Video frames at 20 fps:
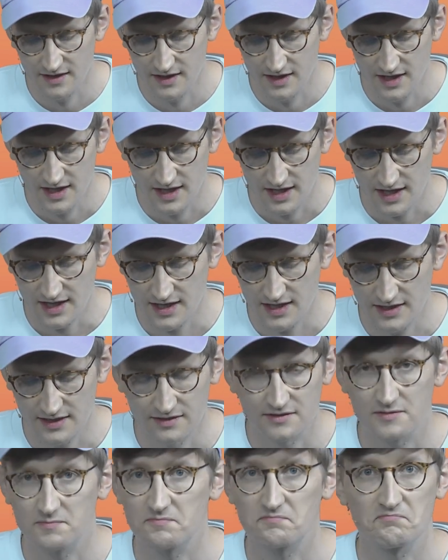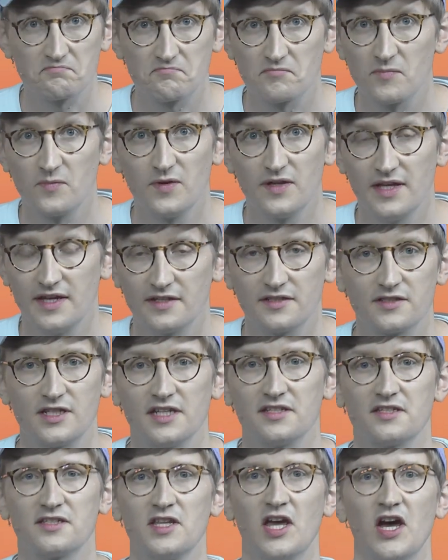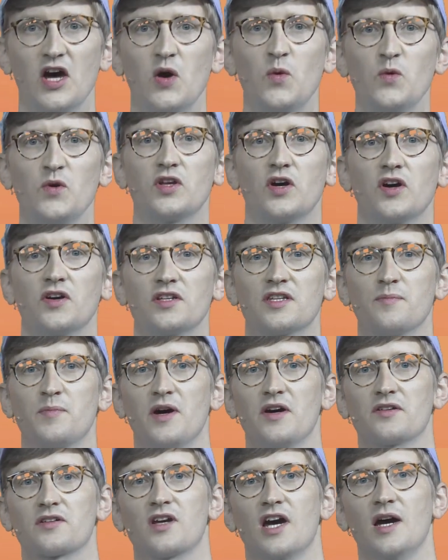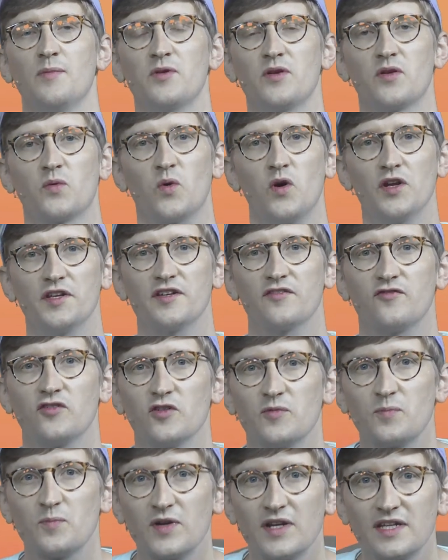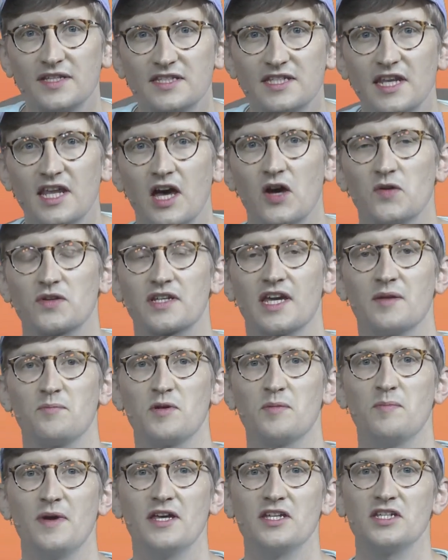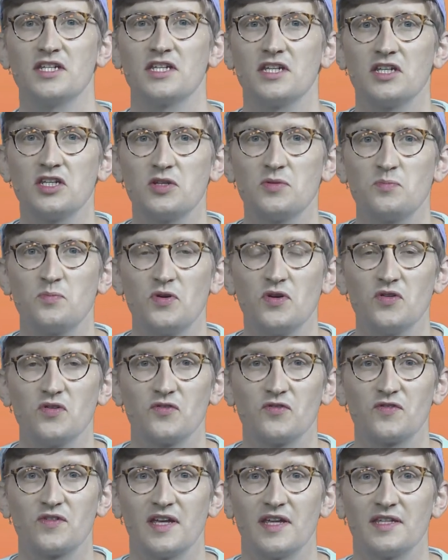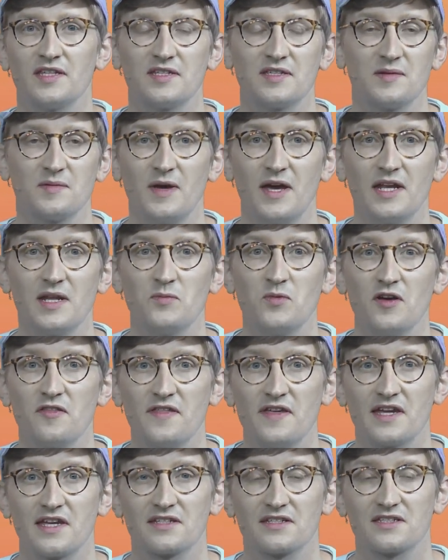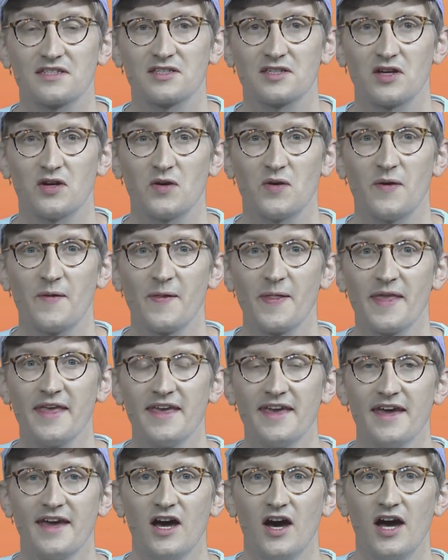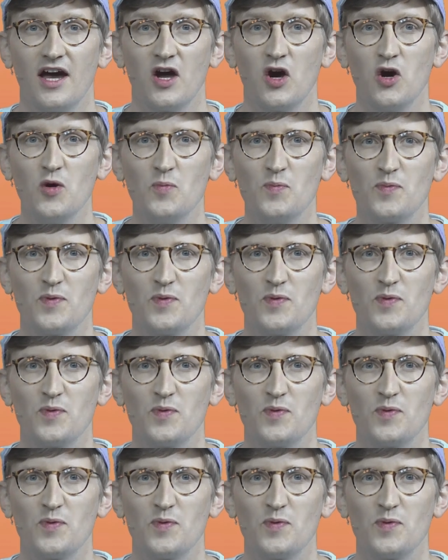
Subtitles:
and just now we talked about carbon and water footprints and how it can be measured and improved, and many more things. So I hope